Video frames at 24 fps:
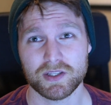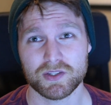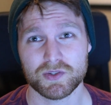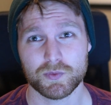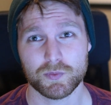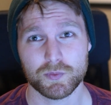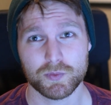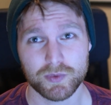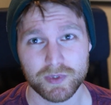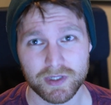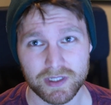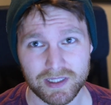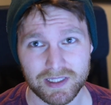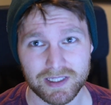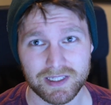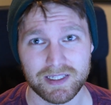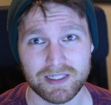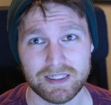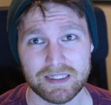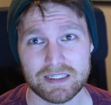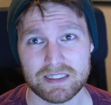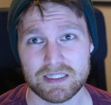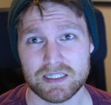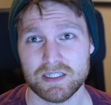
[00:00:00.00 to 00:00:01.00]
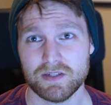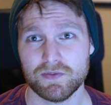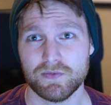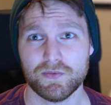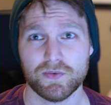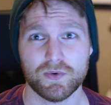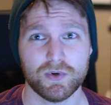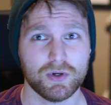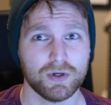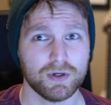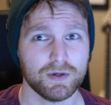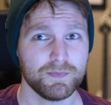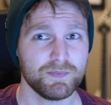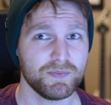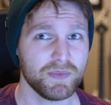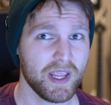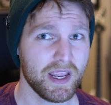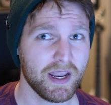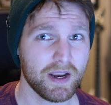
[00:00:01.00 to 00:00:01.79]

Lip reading: it's really easy for